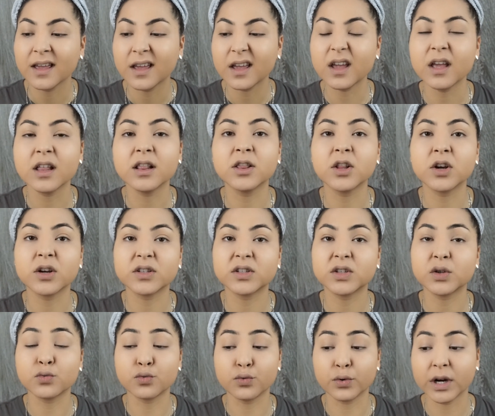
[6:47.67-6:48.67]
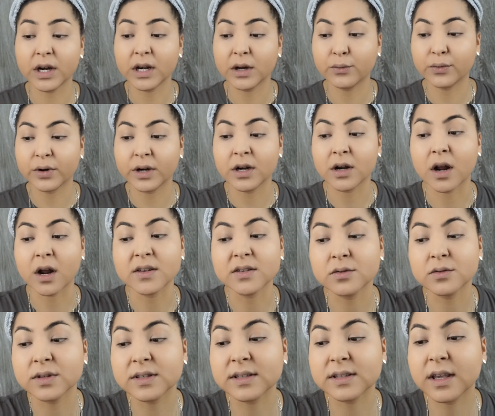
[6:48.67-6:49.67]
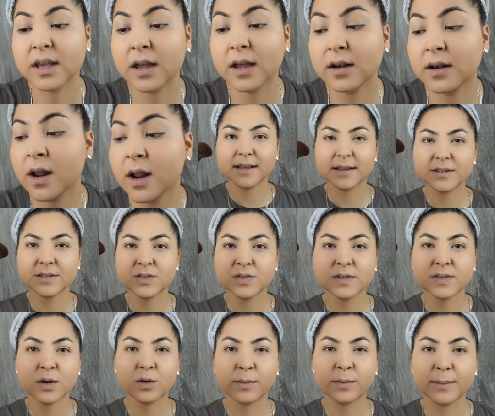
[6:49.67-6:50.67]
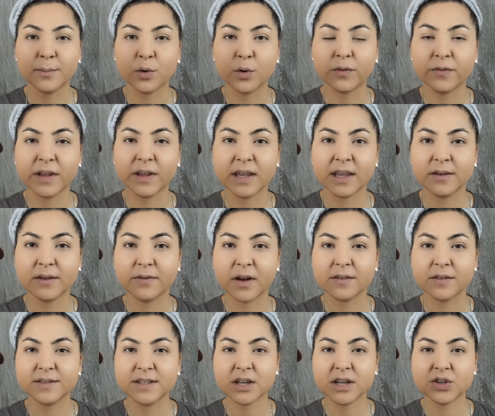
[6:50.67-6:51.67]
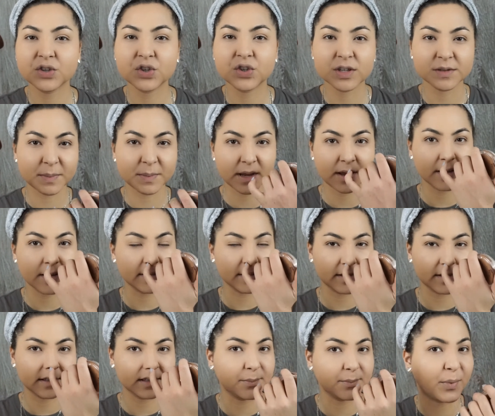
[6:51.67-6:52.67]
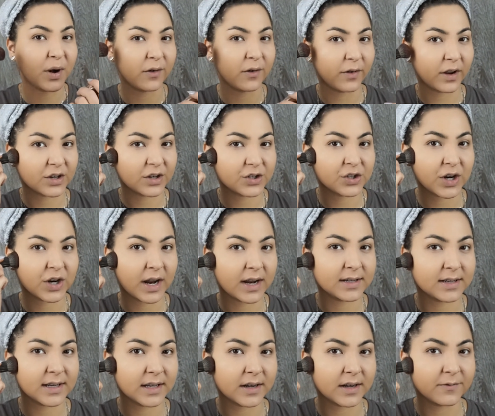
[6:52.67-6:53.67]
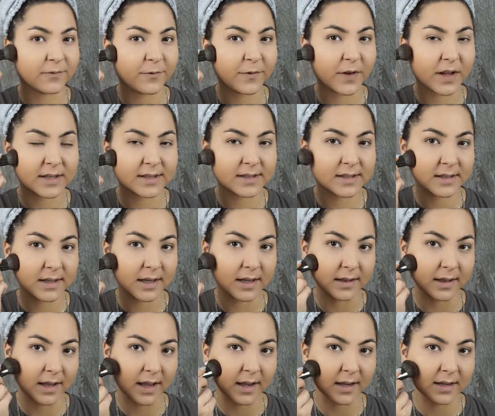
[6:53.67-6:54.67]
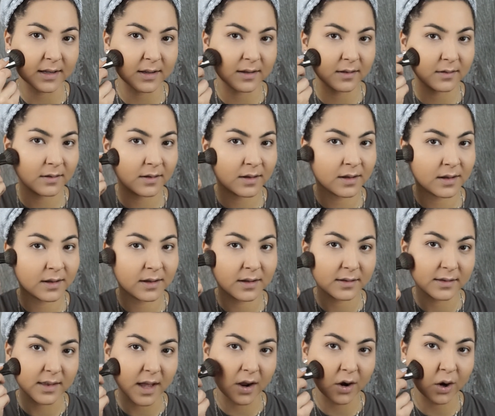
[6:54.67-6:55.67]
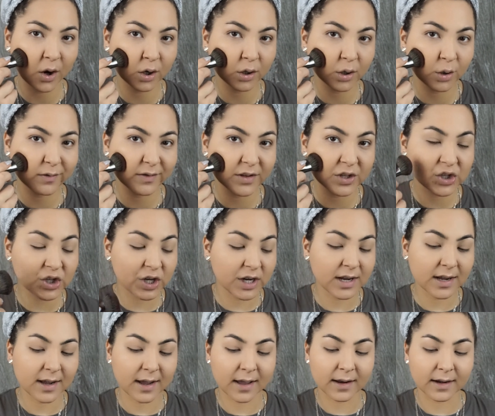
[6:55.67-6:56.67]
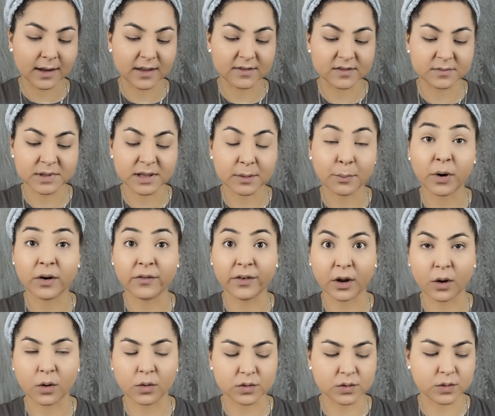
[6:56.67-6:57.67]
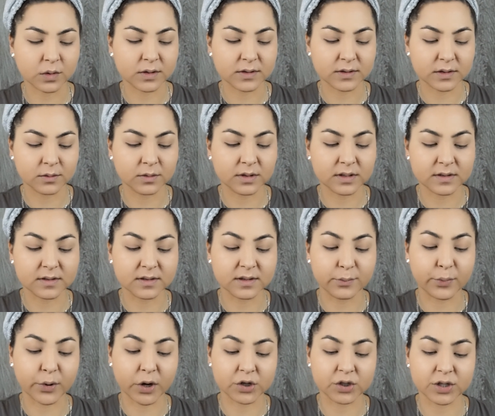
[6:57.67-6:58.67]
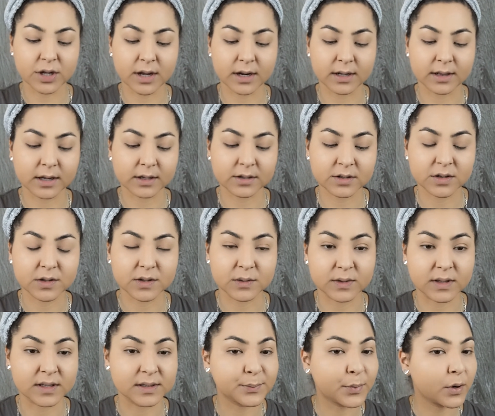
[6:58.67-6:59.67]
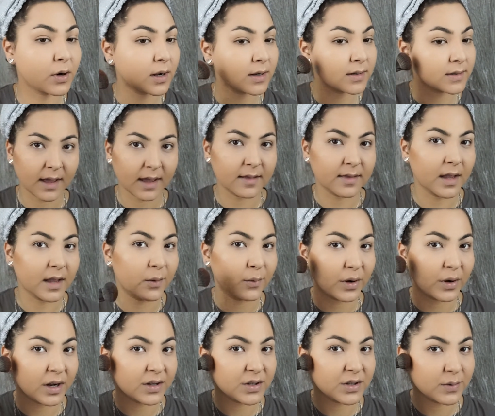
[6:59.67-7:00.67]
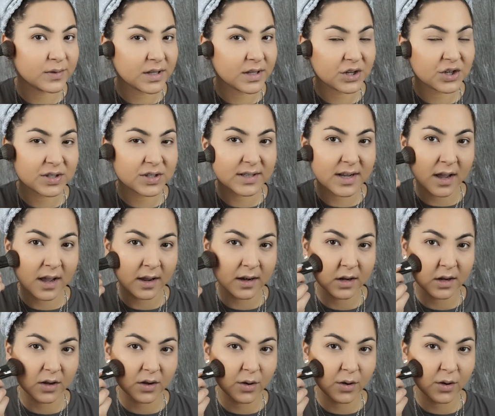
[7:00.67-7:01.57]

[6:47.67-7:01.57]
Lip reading: It looks really nice on the skin. I like to use it on my Morphe E56 just because it's the perfect shade and it fits in like that hollow of the cheek and it gives me the perfect contour. So this is the brush that I like to use with this product. And then what I do is I just kind of